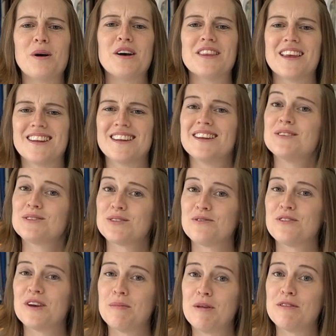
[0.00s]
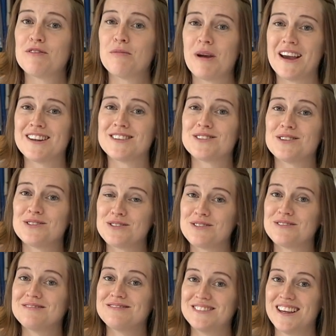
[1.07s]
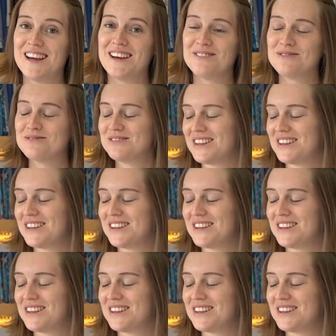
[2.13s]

but then it was a freebie from anne so oh yeah yeah